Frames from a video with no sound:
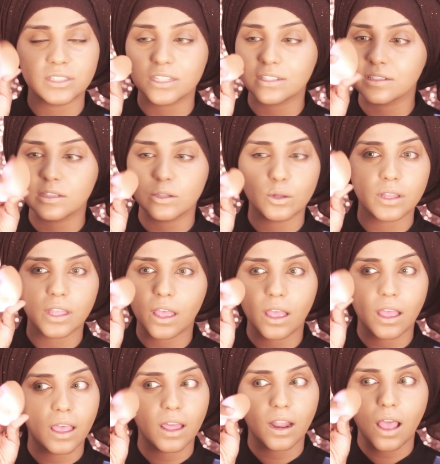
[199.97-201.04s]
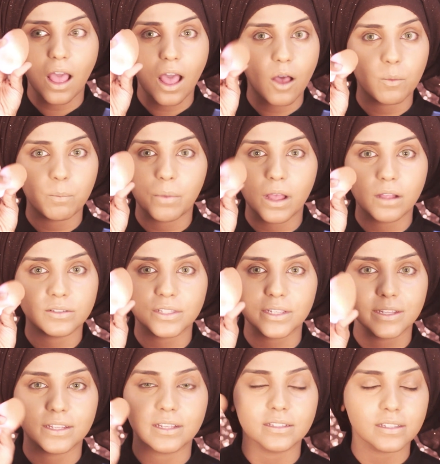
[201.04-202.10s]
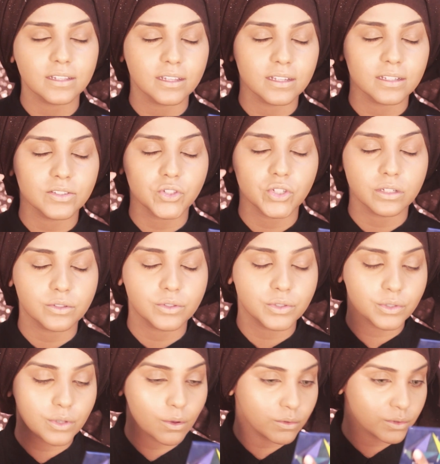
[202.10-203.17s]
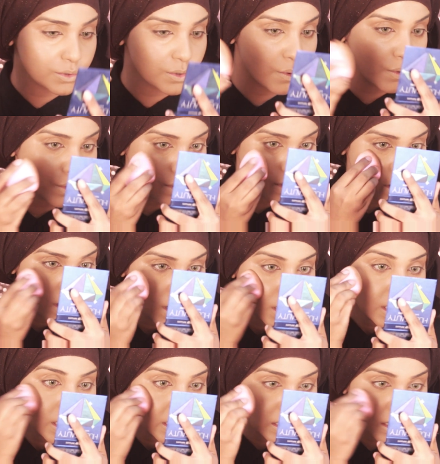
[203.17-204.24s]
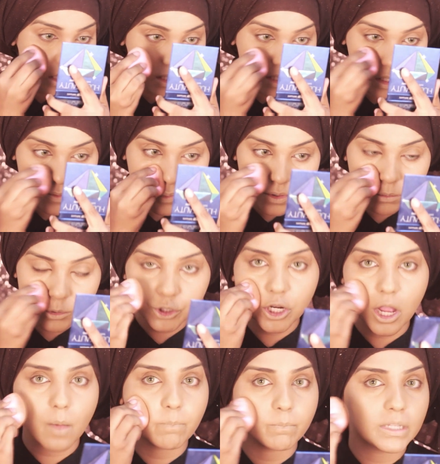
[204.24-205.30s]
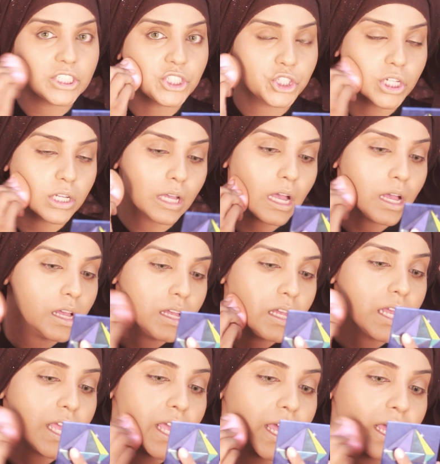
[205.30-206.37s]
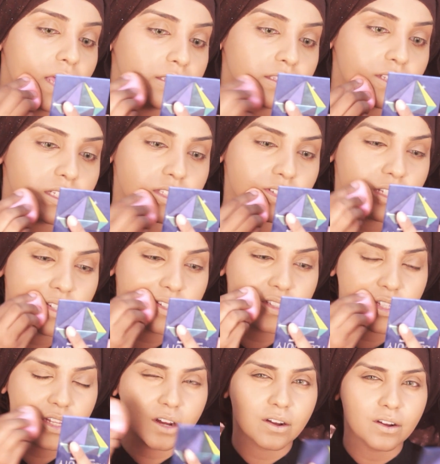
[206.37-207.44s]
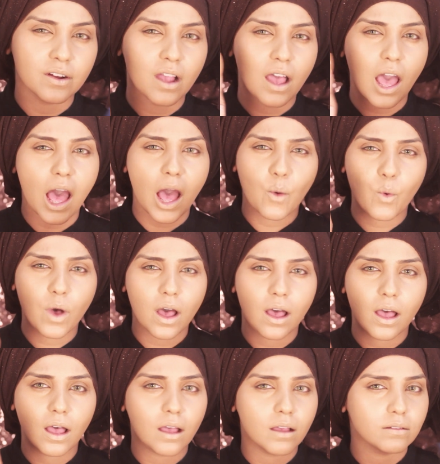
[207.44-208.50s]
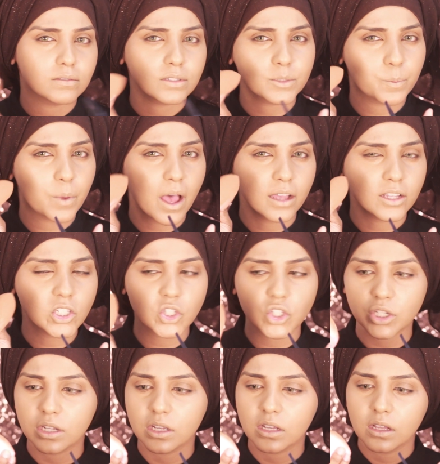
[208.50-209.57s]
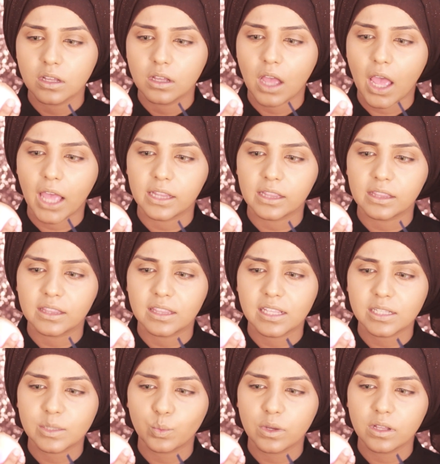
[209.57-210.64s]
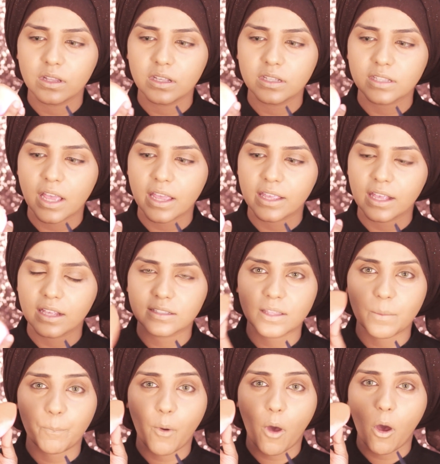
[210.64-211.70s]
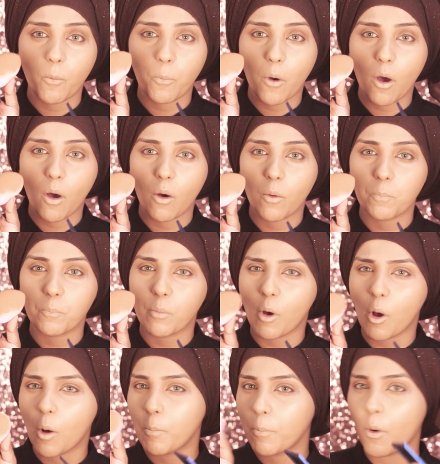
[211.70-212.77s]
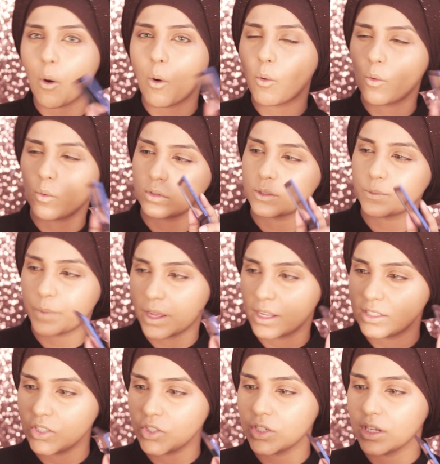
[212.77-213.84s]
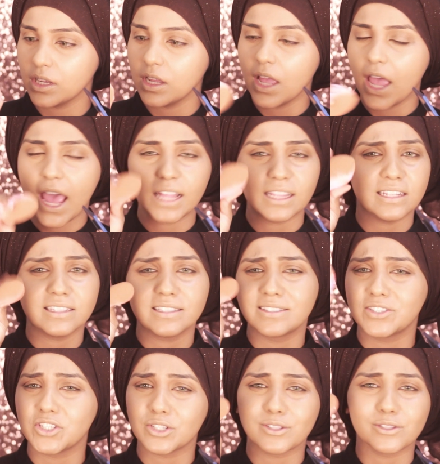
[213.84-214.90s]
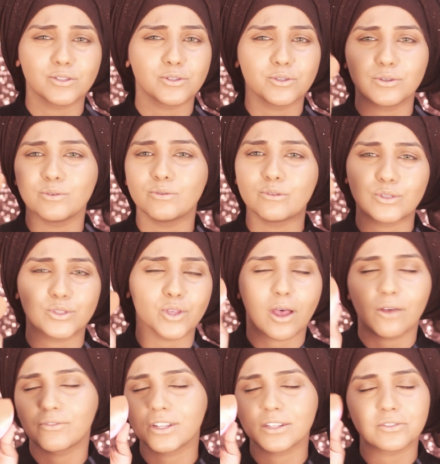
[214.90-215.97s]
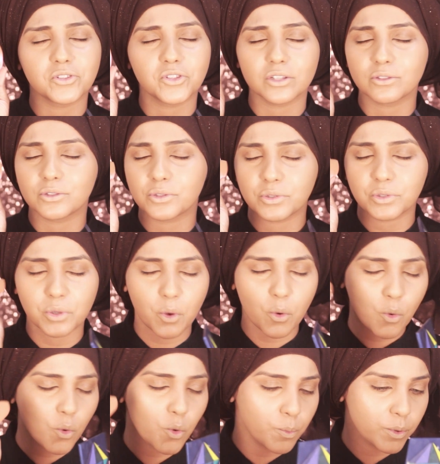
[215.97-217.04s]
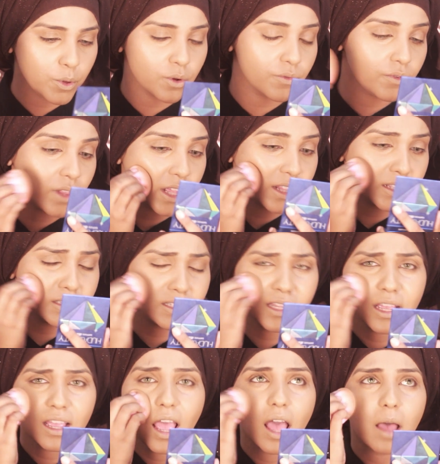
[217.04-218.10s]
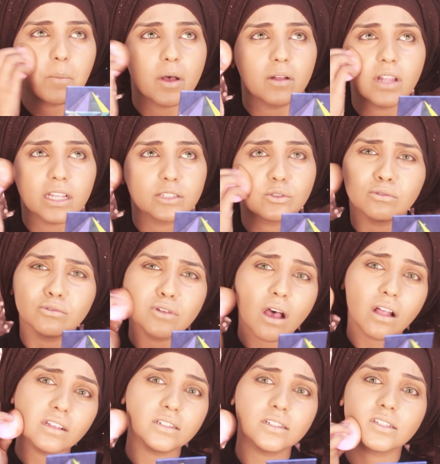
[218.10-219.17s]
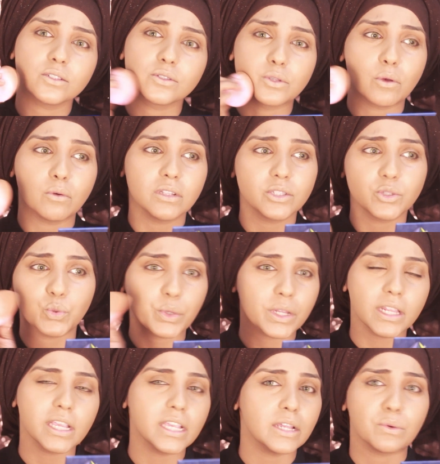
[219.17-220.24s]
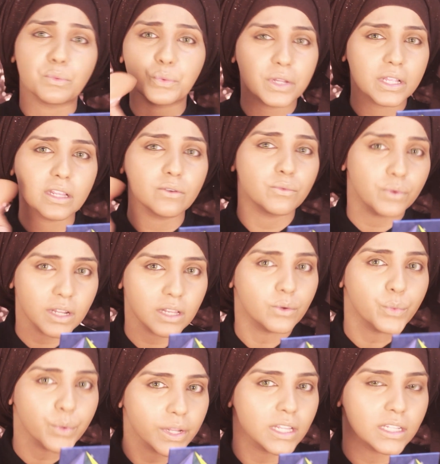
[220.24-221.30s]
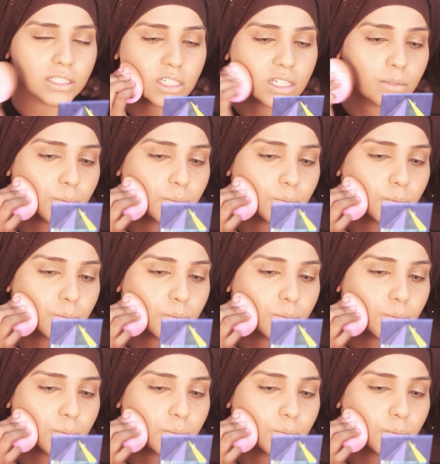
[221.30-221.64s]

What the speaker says: Just look at how bouncy it is. It is just so good. This is from Shop Misha, and this is their Awa sponge, and this one is, I guess, the Paw sponge, and it's just too soft. It's just so beautiful, and it's about like $2, so it's really cheap.